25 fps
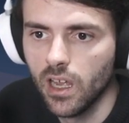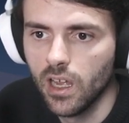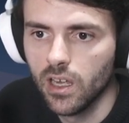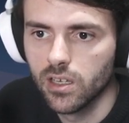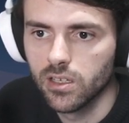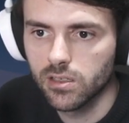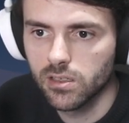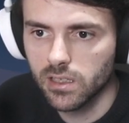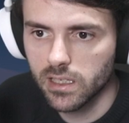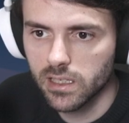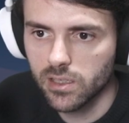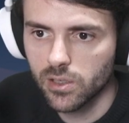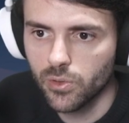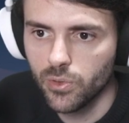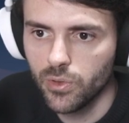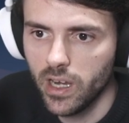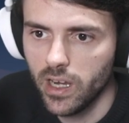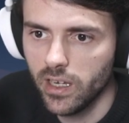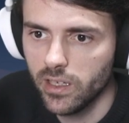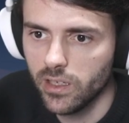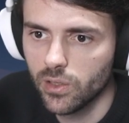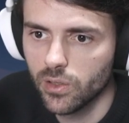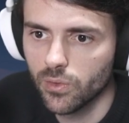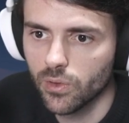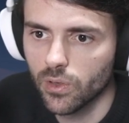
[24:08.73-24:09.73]
So let's
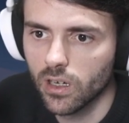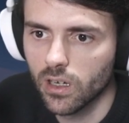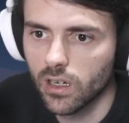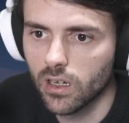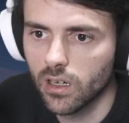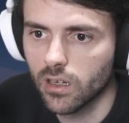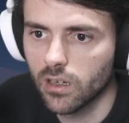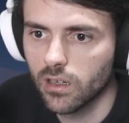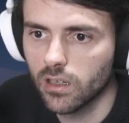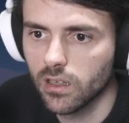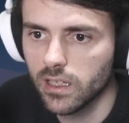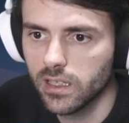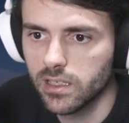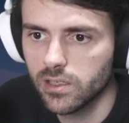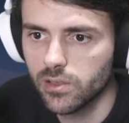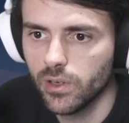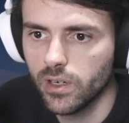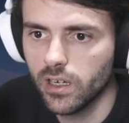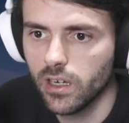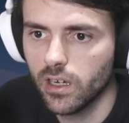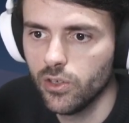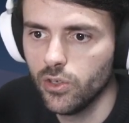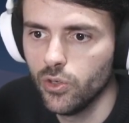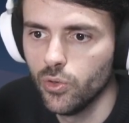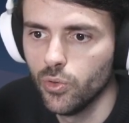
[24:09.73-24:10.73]
create
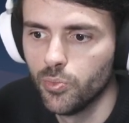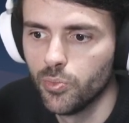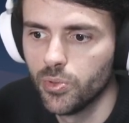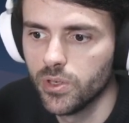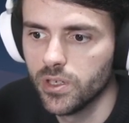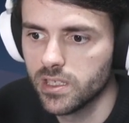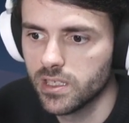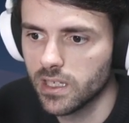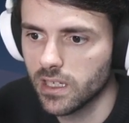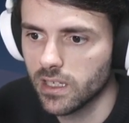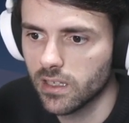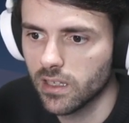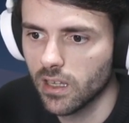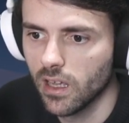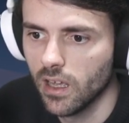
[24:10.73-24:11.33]
a new preset.